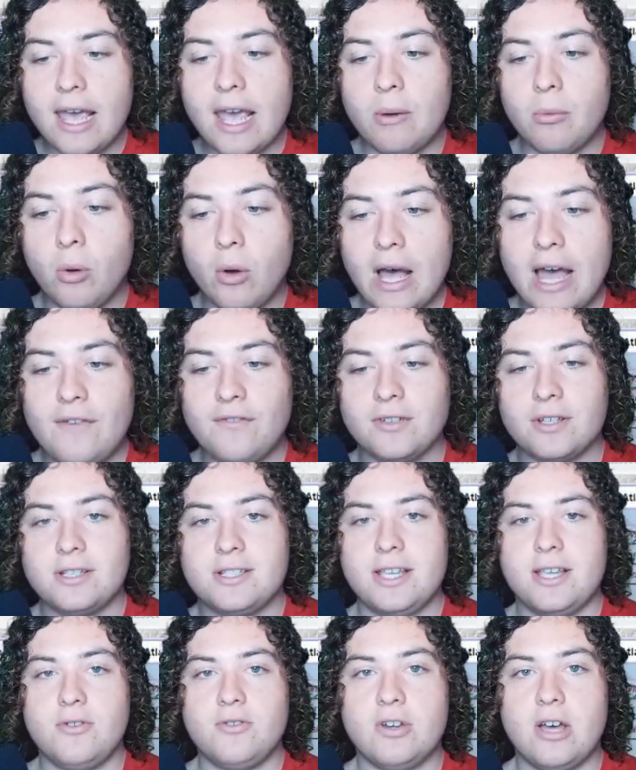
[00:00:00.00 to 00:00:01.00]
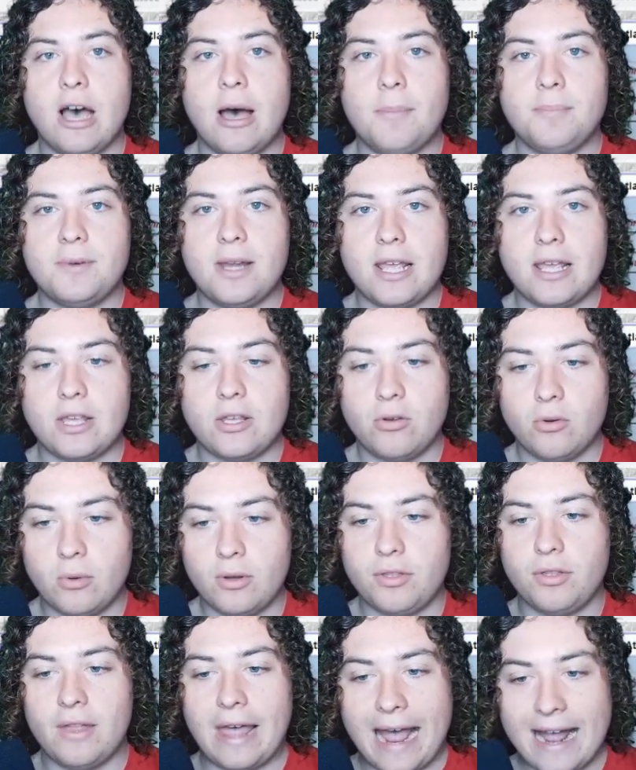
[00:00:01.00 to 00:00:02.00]
and we'll have to continue to update you
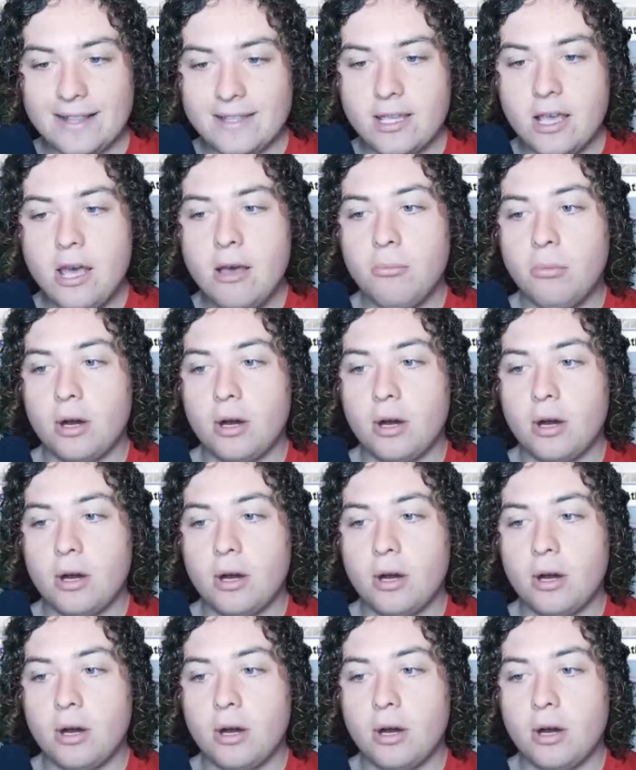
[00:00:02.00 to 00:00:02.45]
with that.